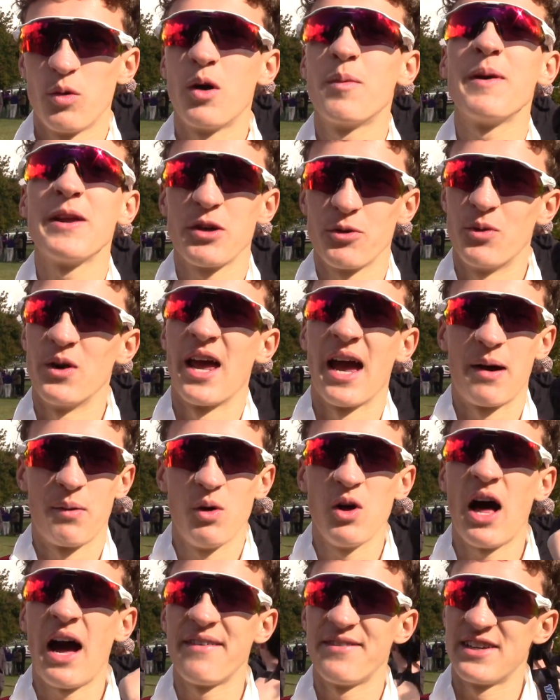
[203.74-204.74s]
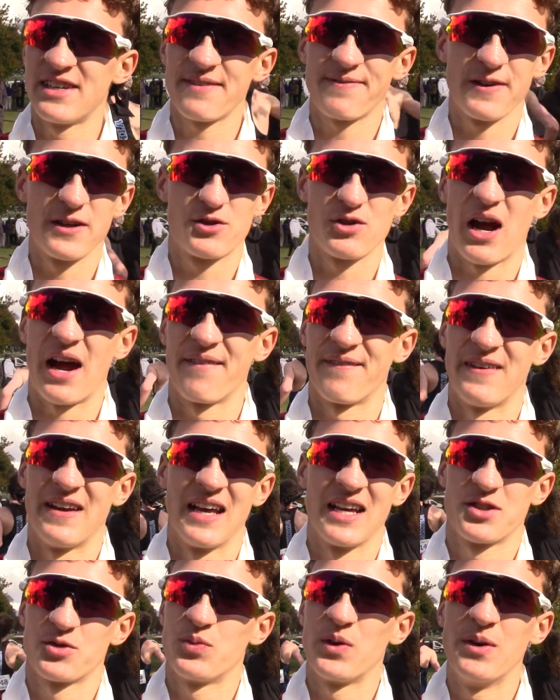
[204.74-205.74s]
We'll have a different drive in
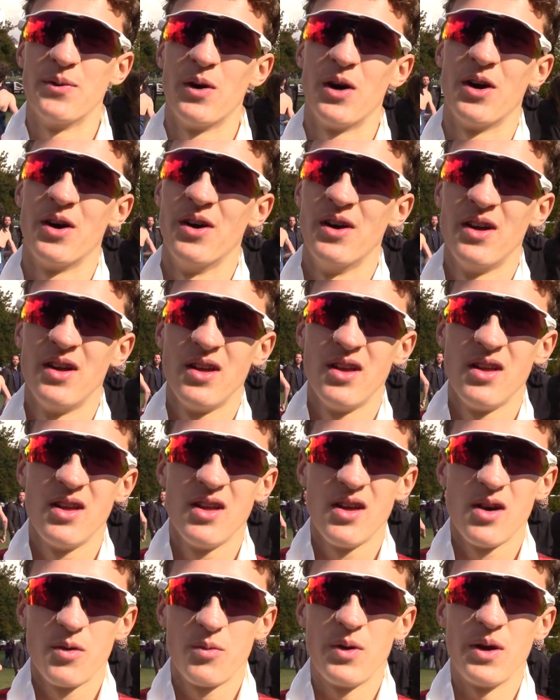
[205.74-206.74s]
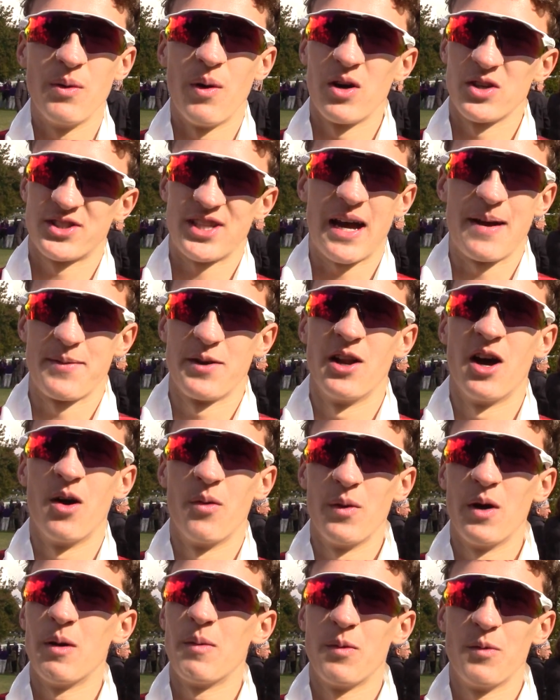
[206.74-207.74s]
us. We won't stop. You know,
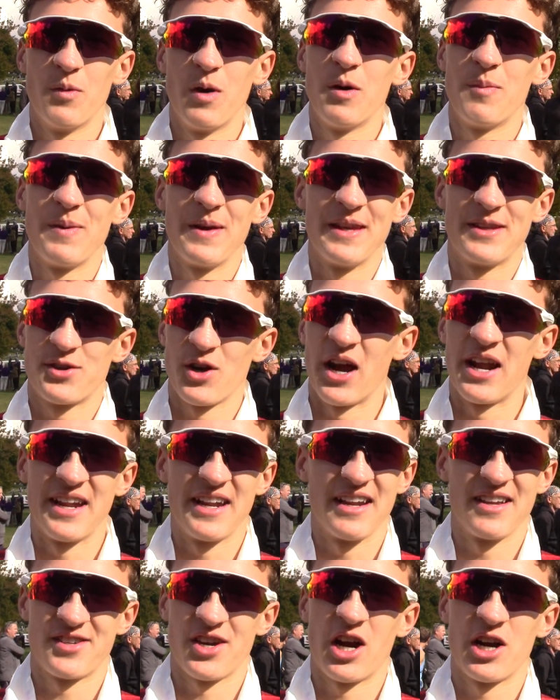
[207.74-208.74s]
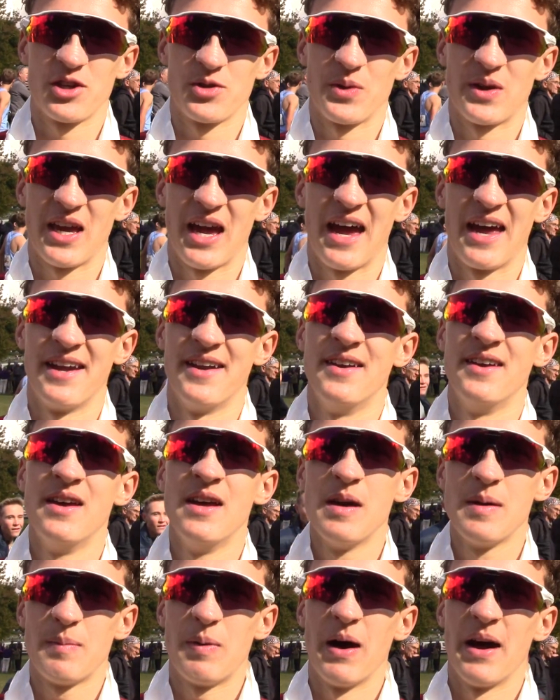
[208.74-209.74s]
we'll be training as hard as we can,
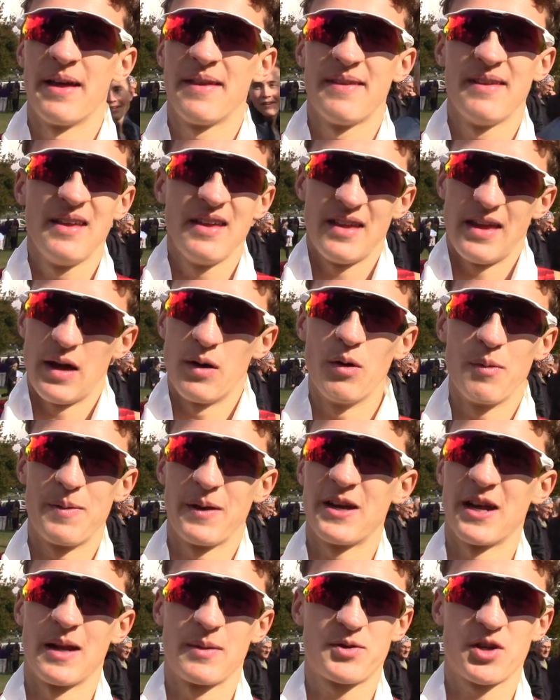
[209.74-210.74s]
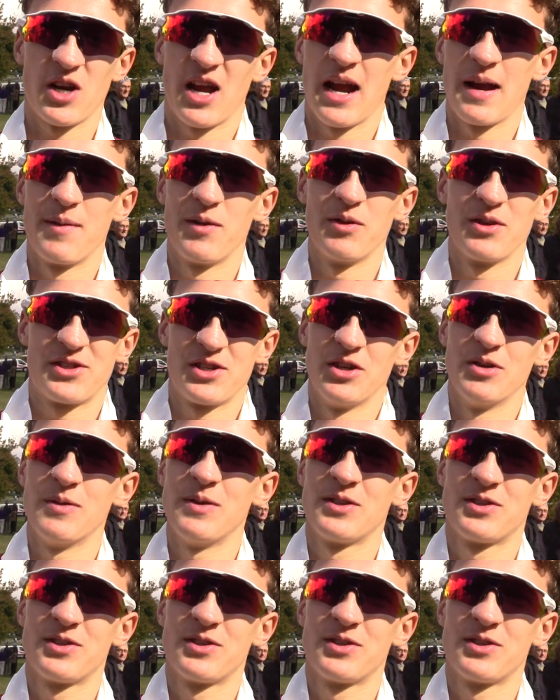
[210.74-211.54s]
but it will be good. I'm sure Herriman will too.